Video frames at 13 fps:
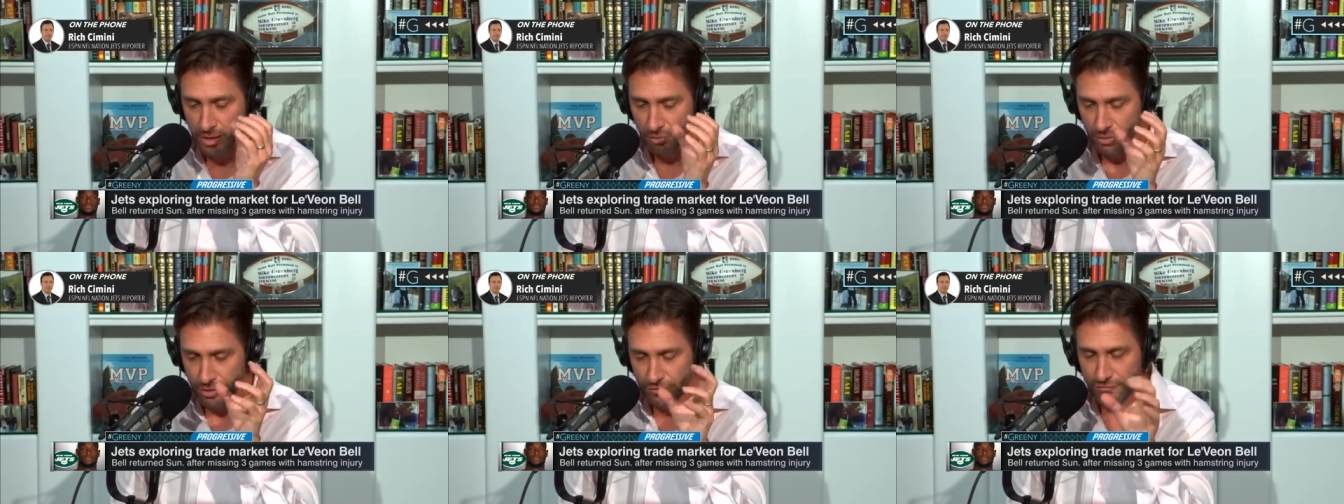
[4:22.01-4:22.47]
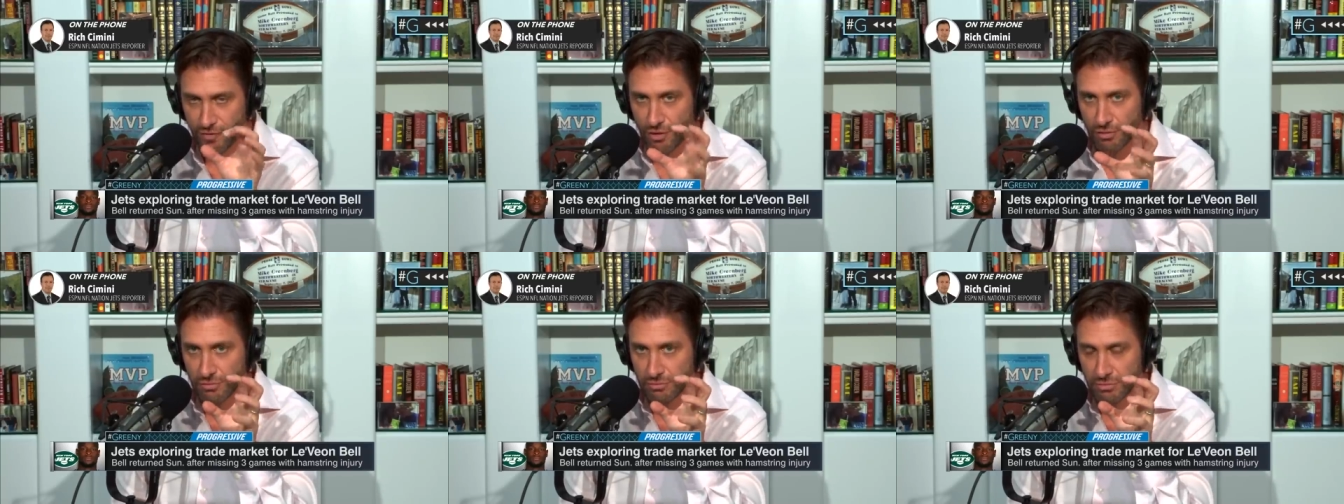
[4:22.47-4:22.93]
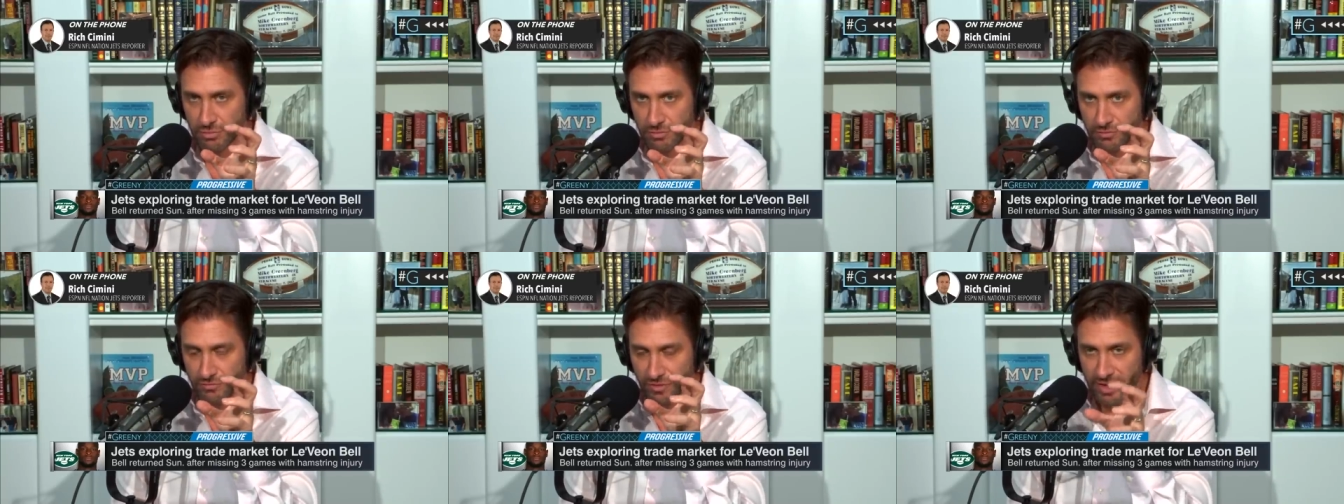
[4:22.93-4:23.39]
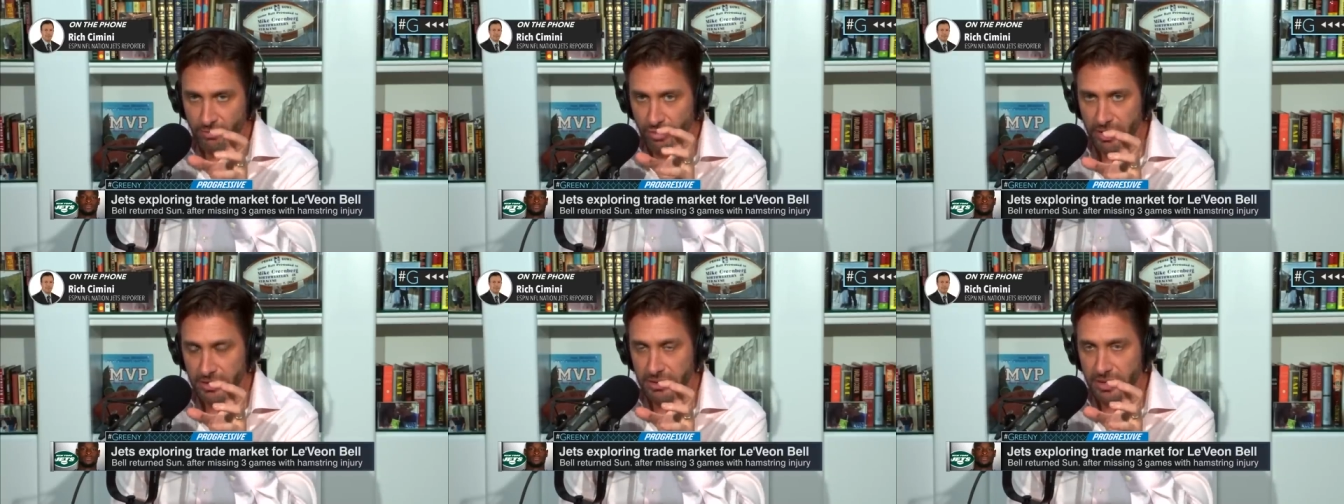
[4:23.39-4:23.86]
when your phone
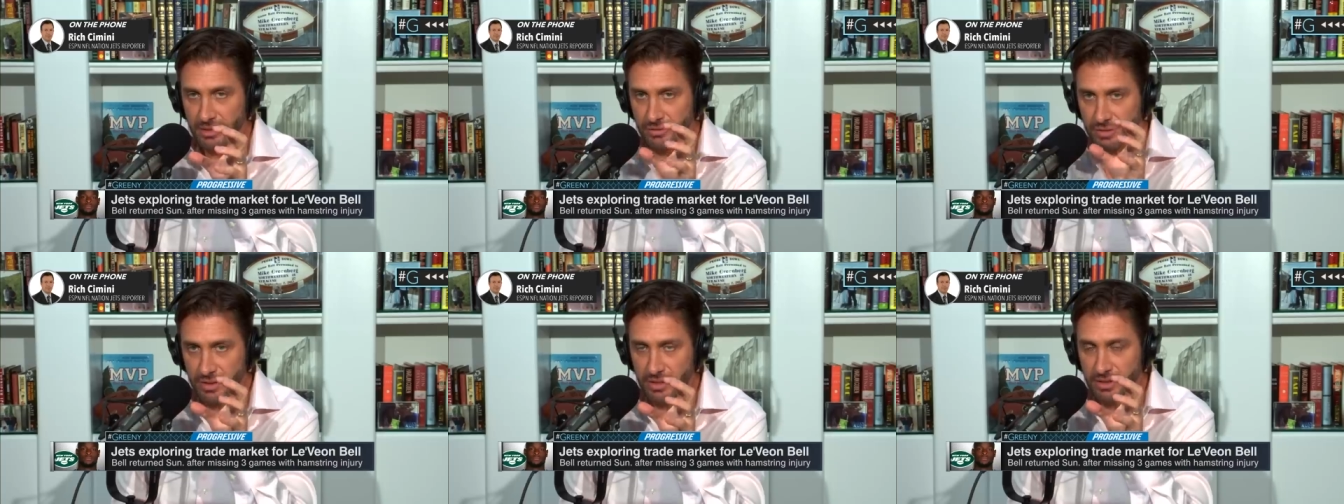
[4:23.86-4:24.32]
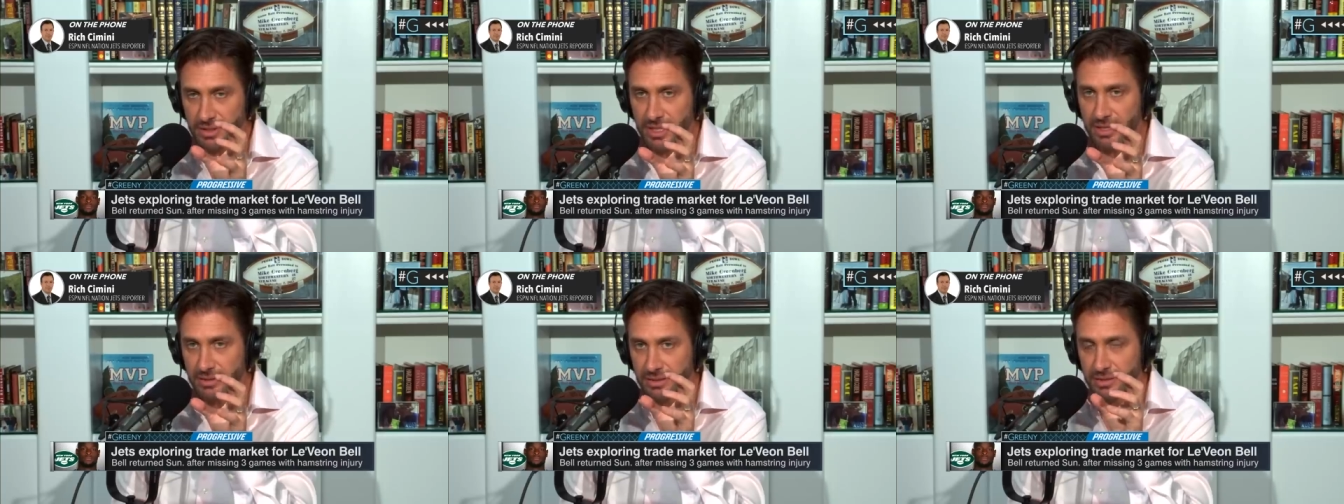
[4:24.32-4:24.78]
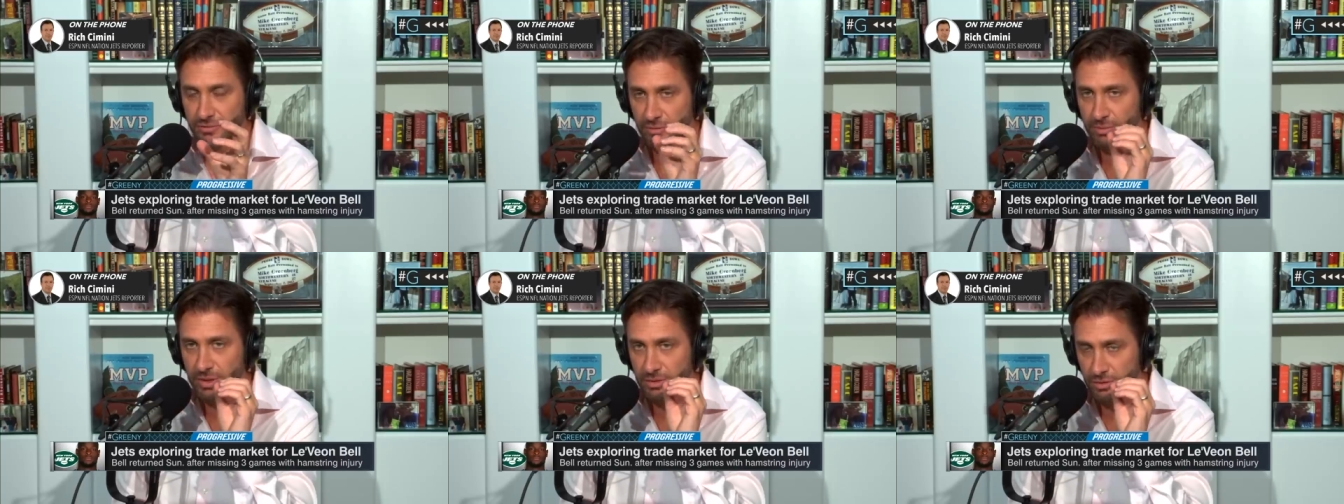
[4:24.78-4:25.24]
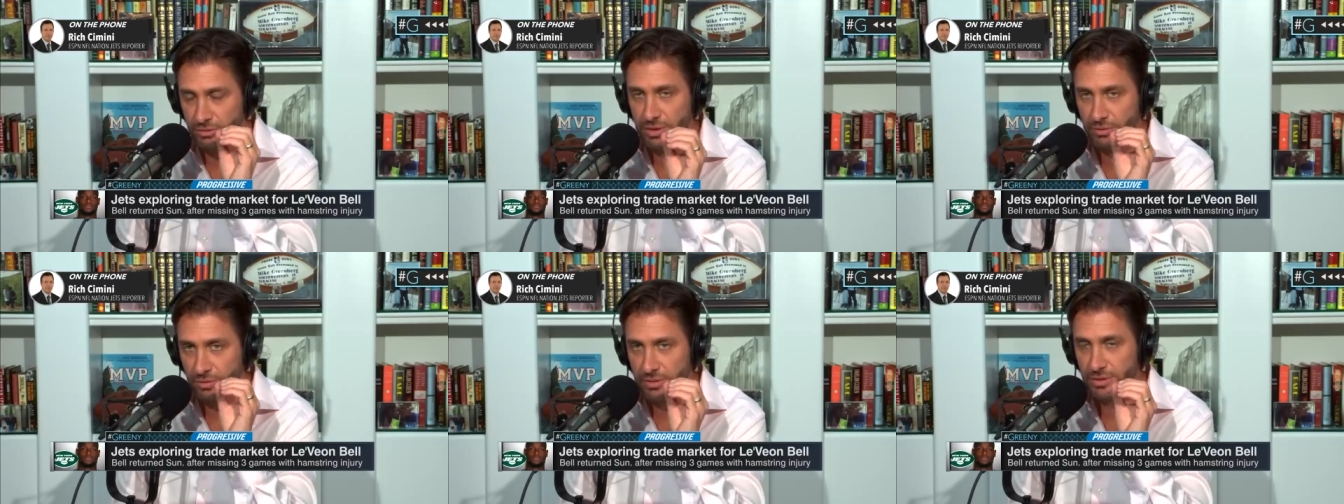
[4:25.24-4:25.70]
vibrates and you see the text is for me, do
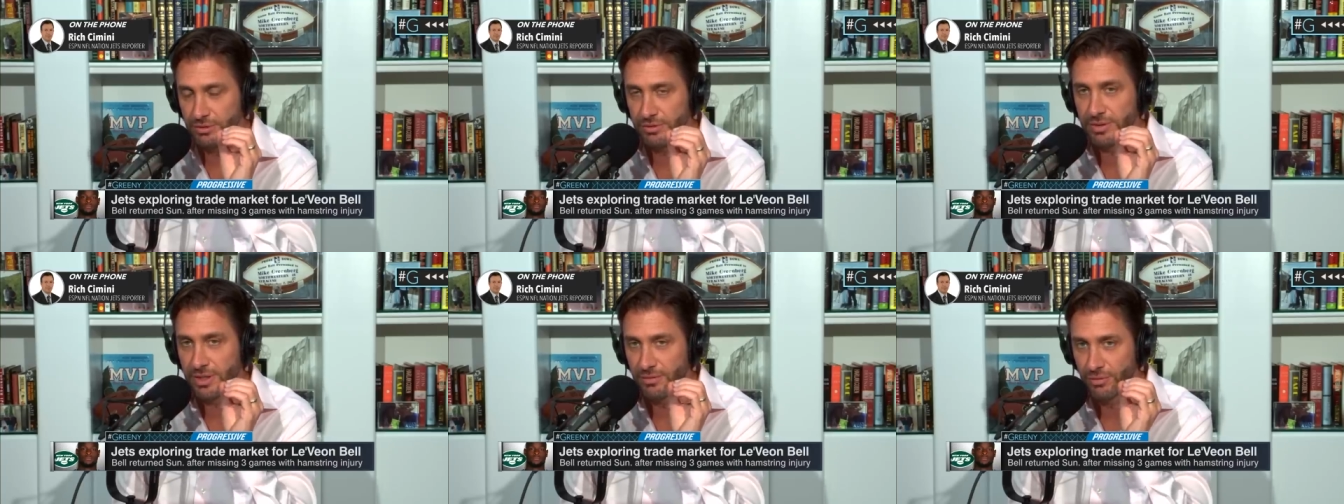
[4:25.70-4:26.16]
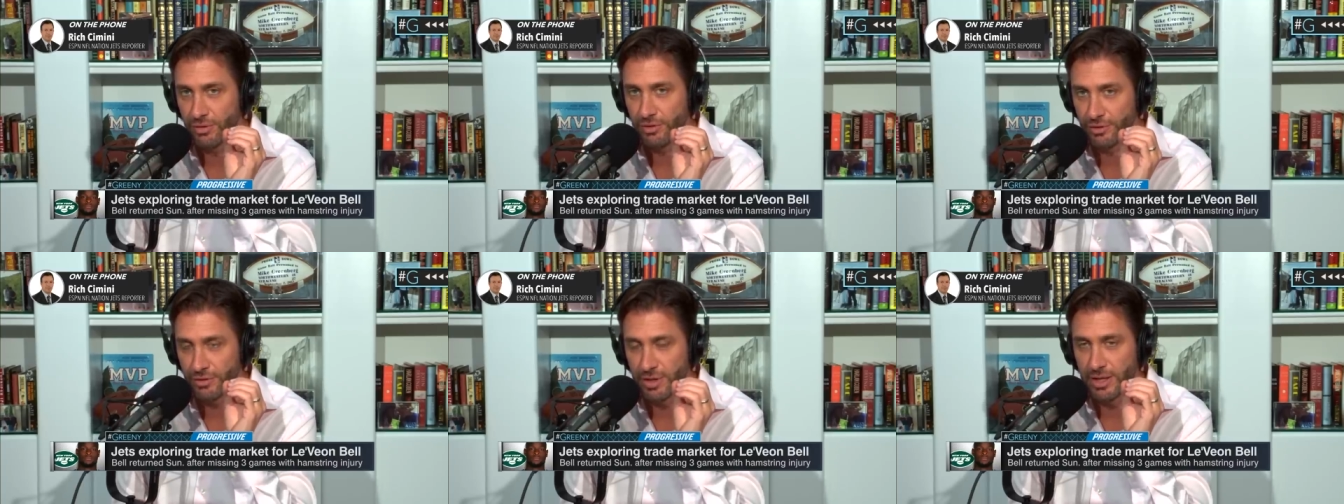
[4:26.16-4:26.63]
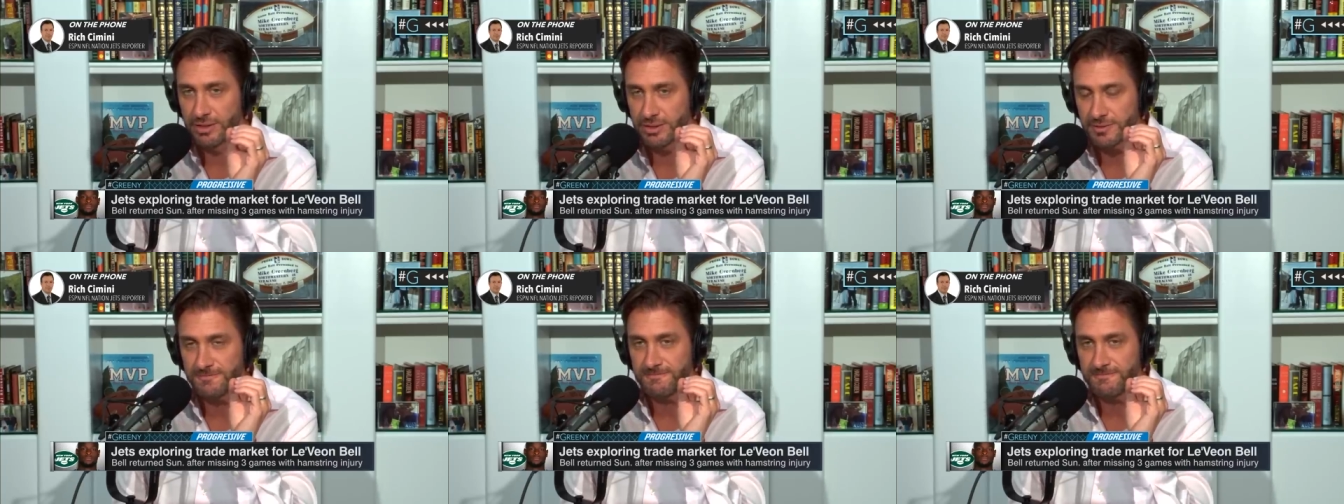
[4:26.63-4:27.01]
you or do you not roll your eyes?